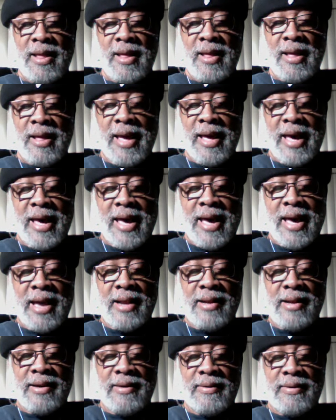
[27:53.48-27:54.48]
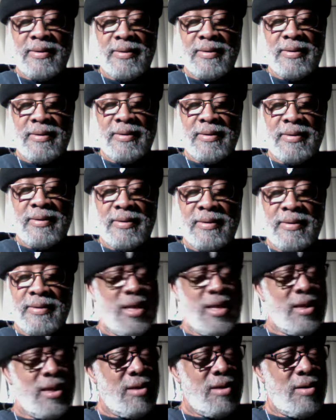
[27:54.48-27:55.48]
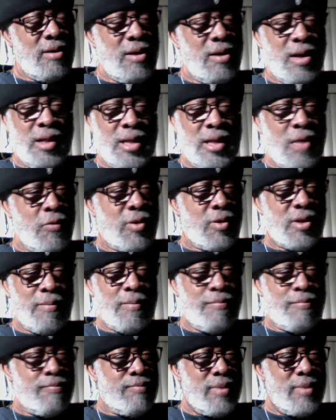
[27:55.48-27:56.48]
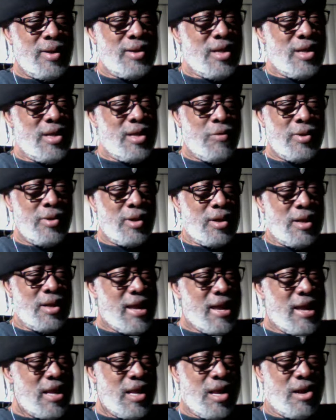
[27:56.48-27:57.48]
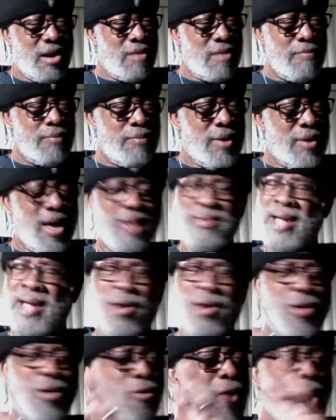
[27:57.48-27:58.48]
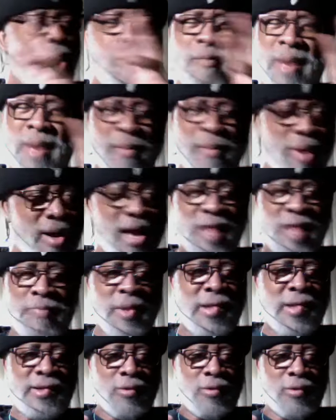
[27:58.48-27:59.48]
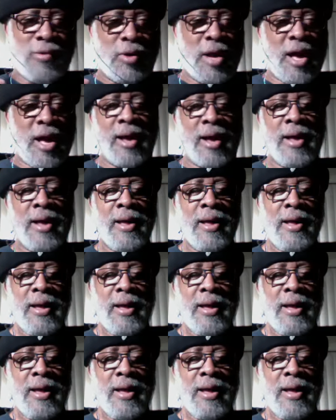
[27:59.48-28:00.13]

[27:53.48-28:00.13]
And I think it was a lady or I don't quite remember because it's been so long.